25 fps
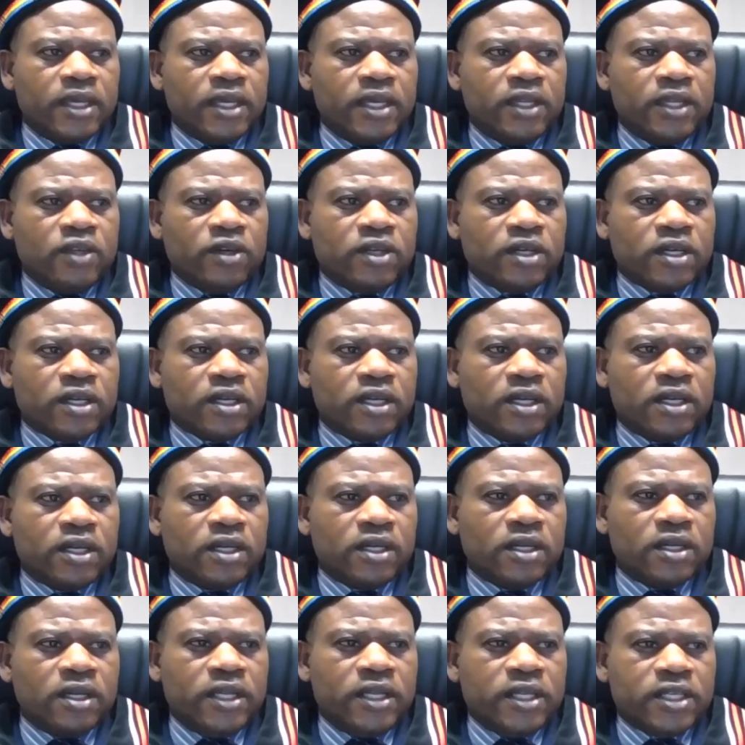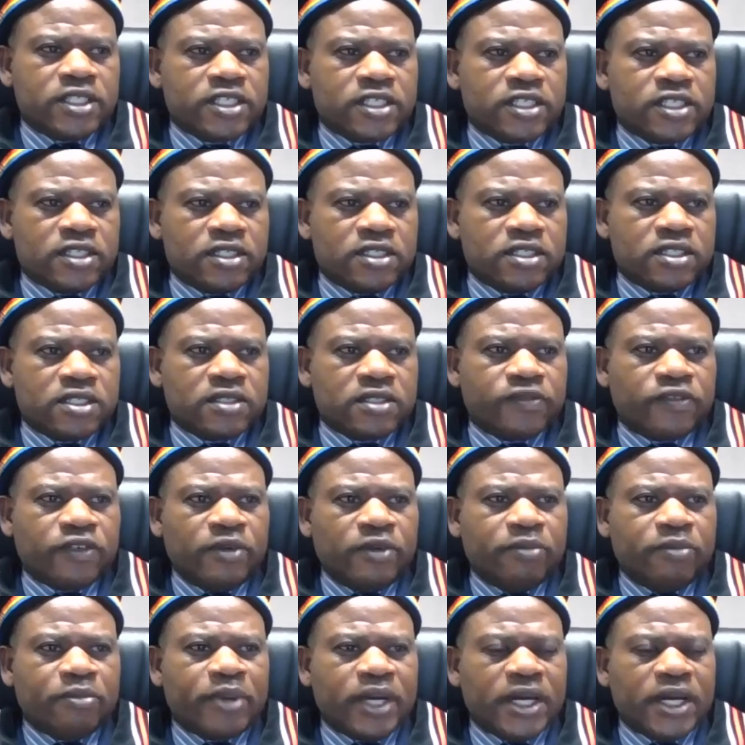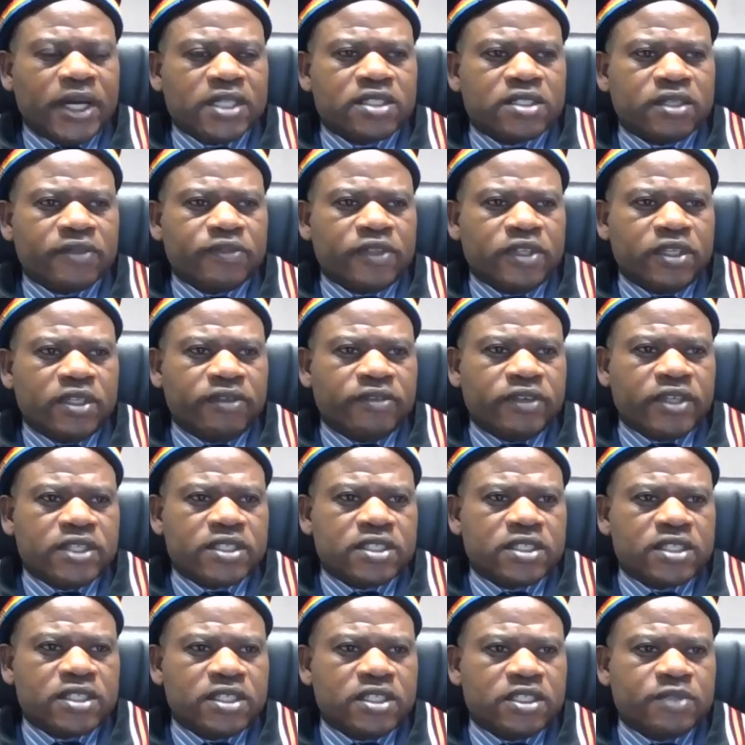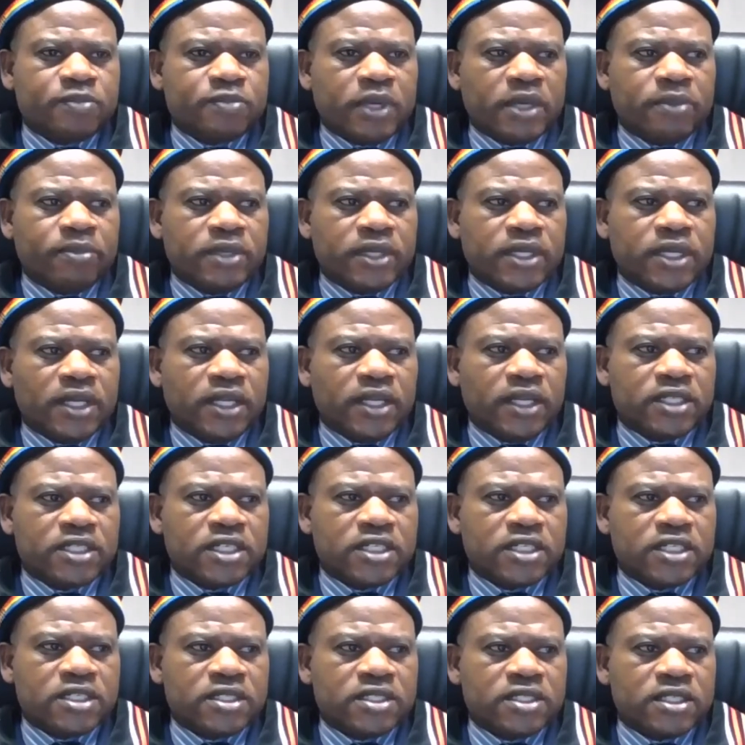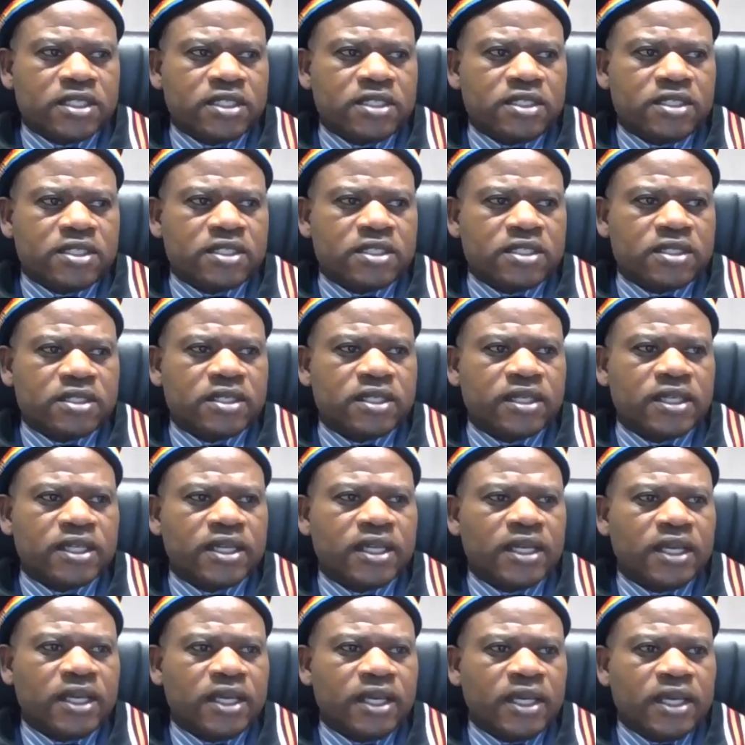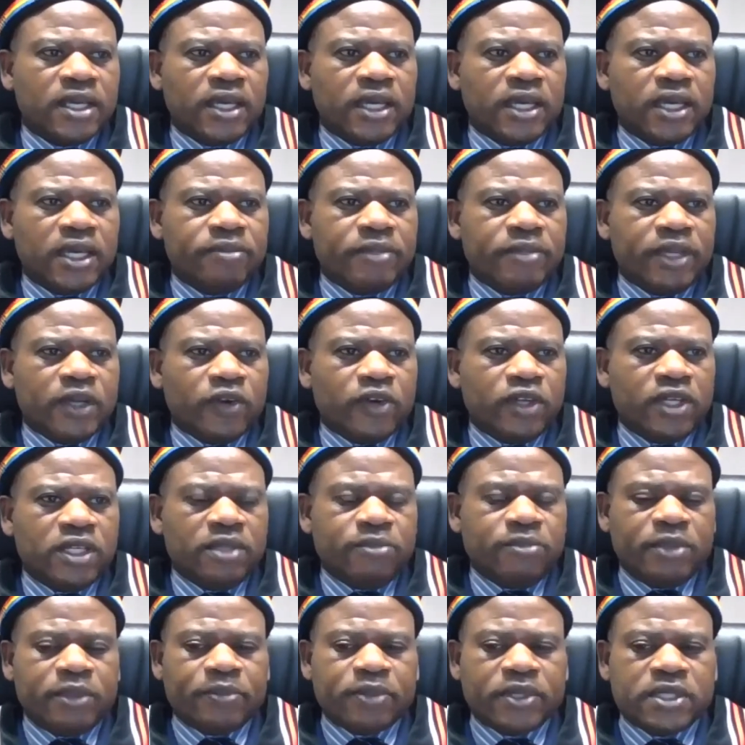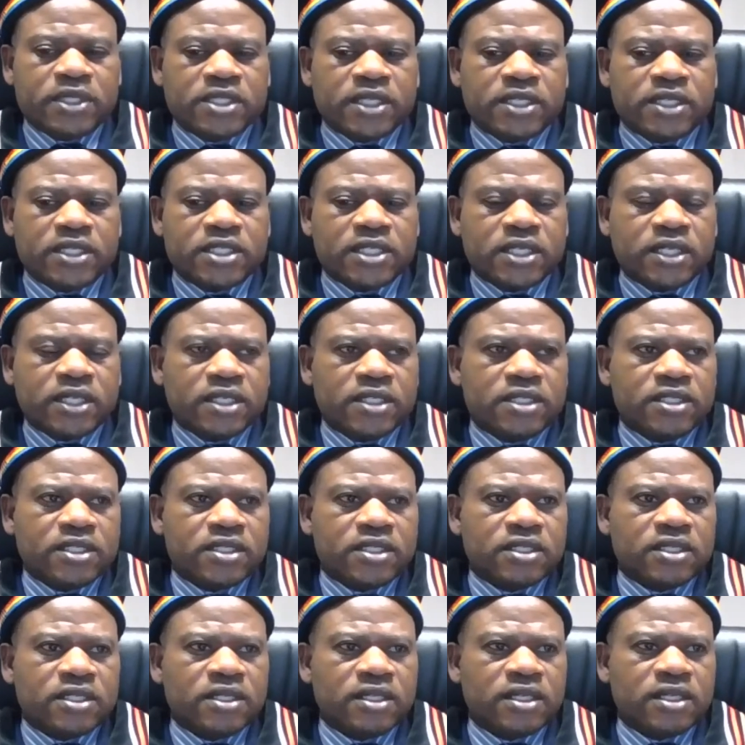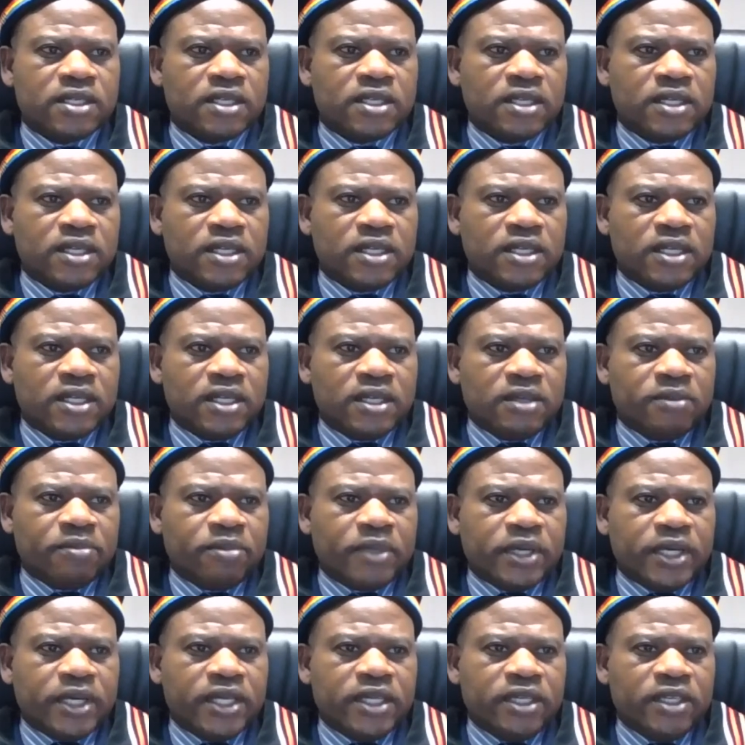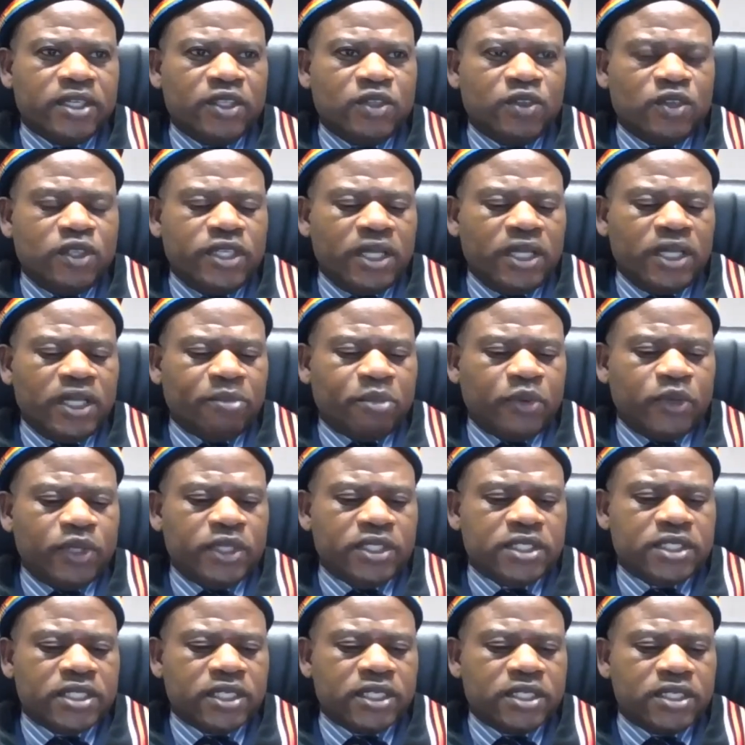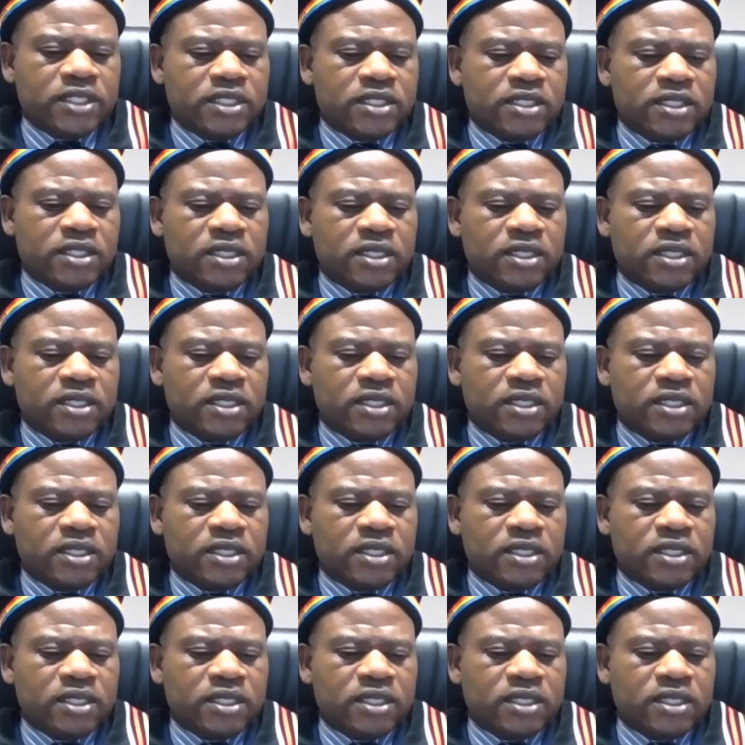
Inaugural lectures form part of the university's public lecture series and may only be presented by newly appointed